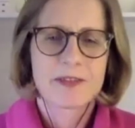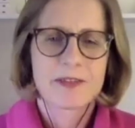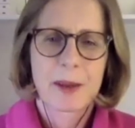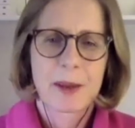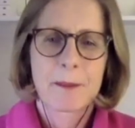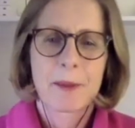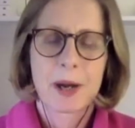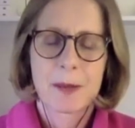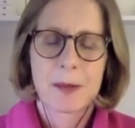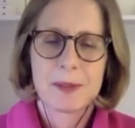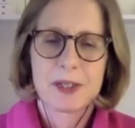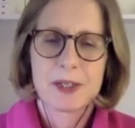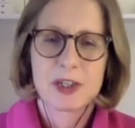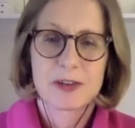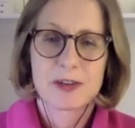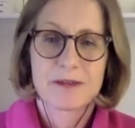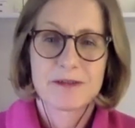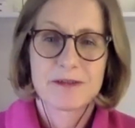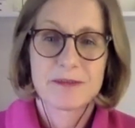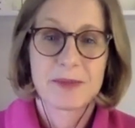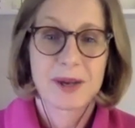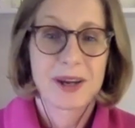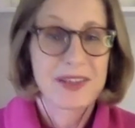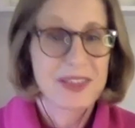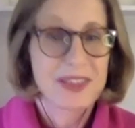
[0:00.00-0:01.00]
that might be
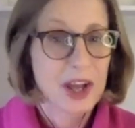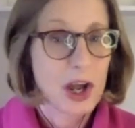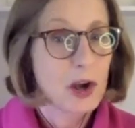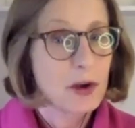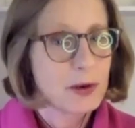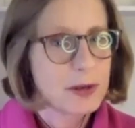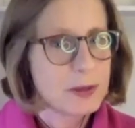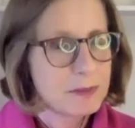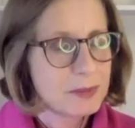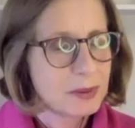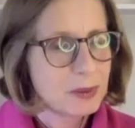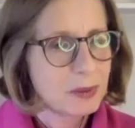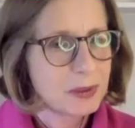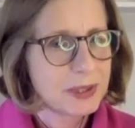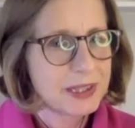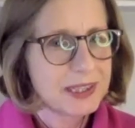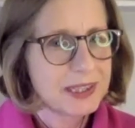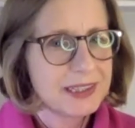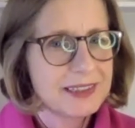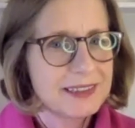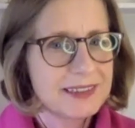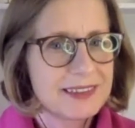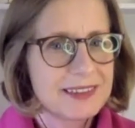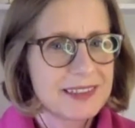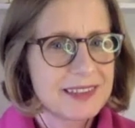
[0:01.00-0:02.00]
driven by their own
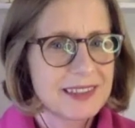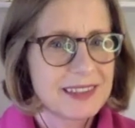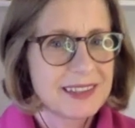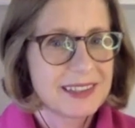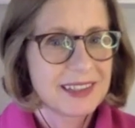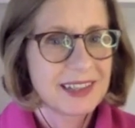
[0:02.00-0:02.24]
employees